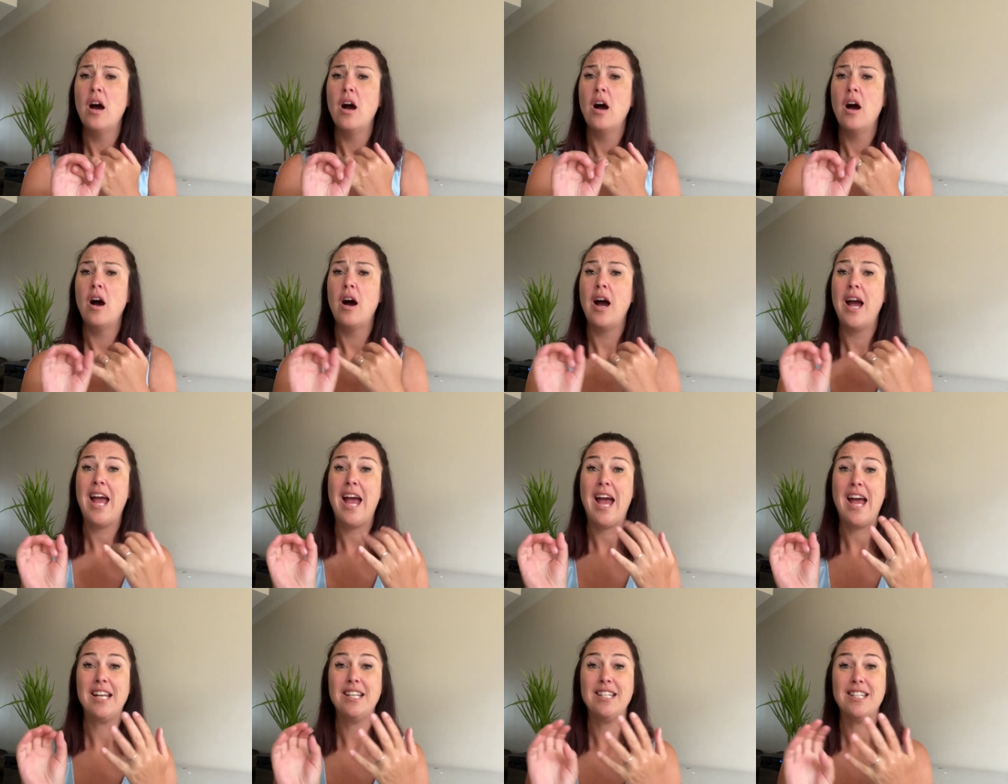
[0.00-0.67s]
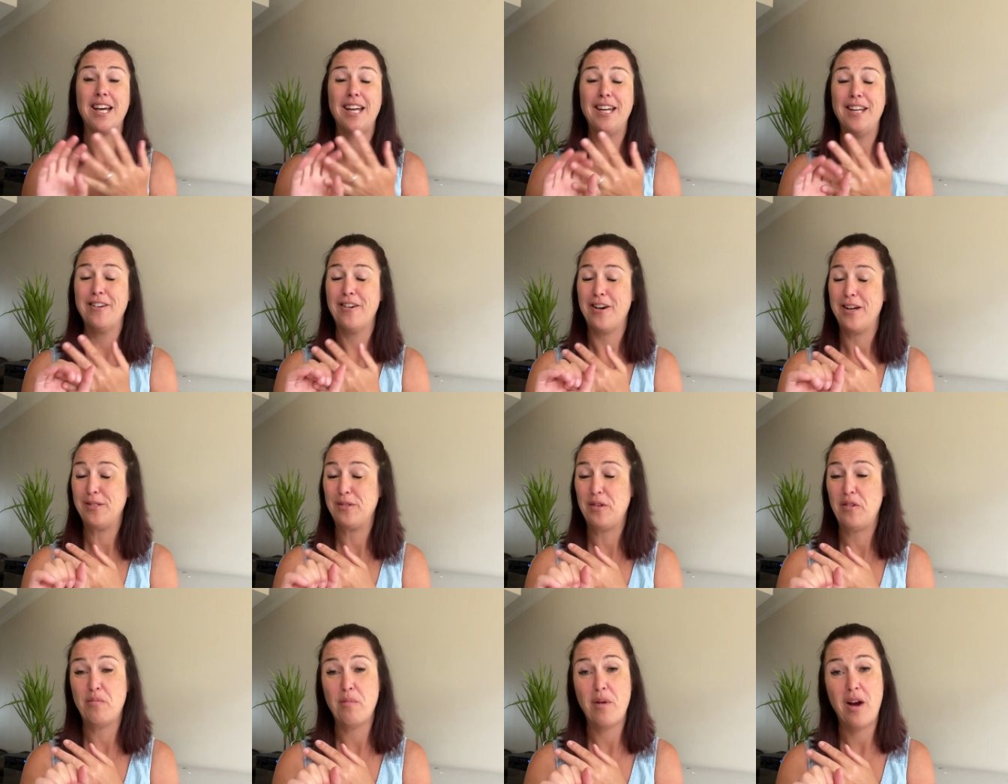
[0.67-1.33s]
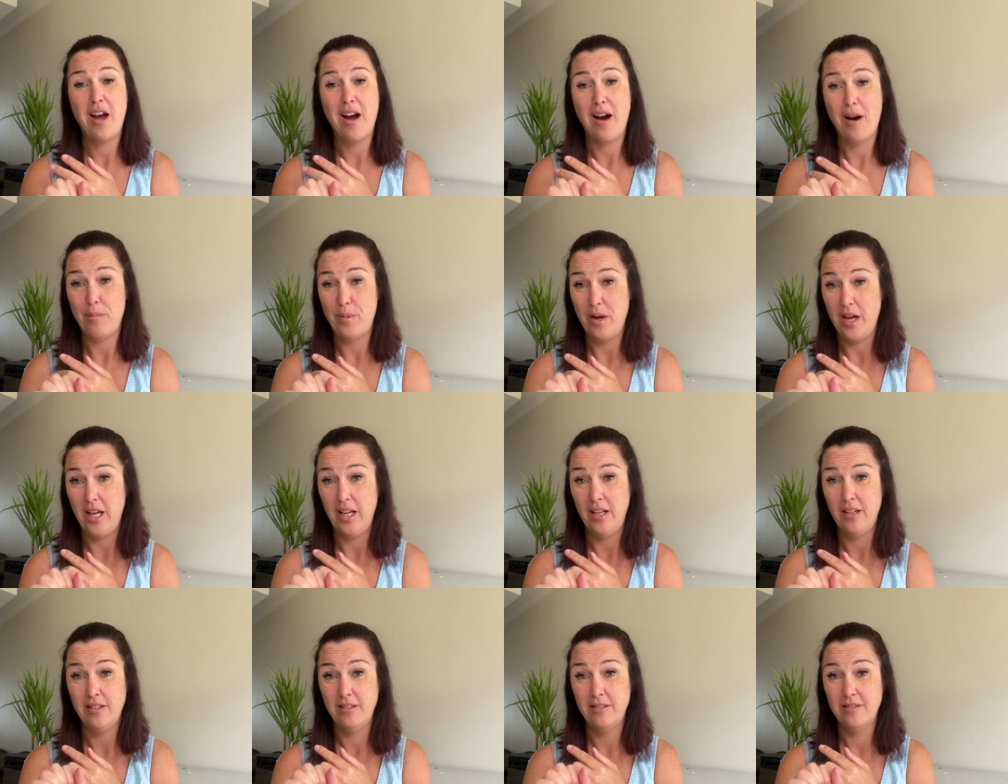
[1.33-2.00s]
I had date nights with my
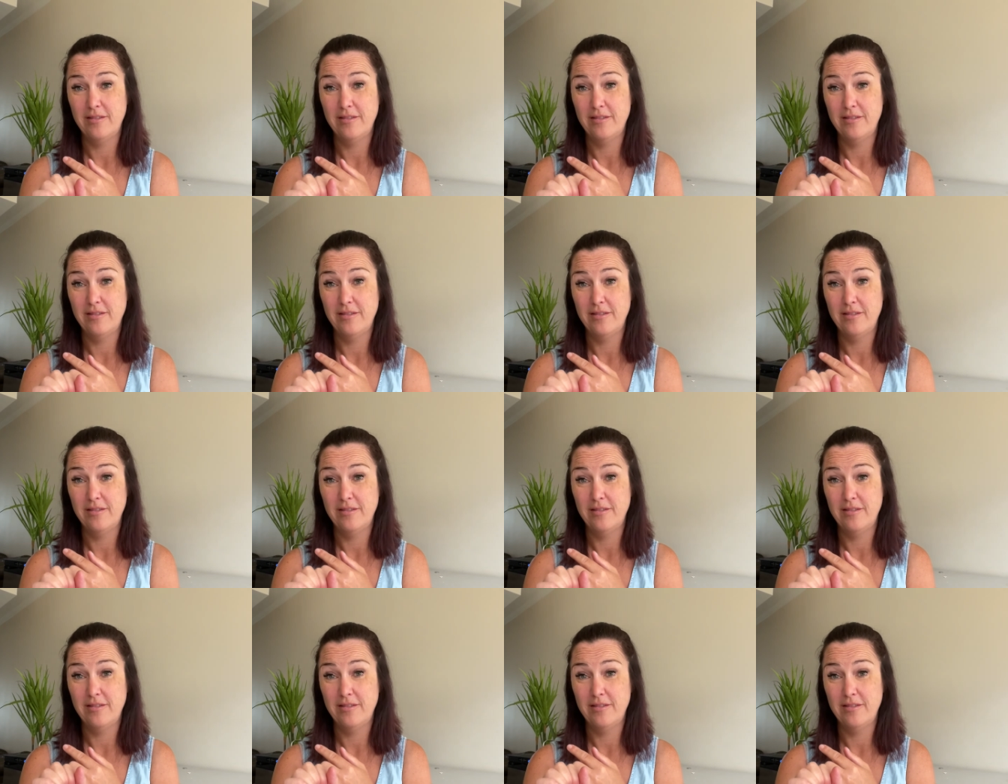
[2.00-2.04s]
hubby.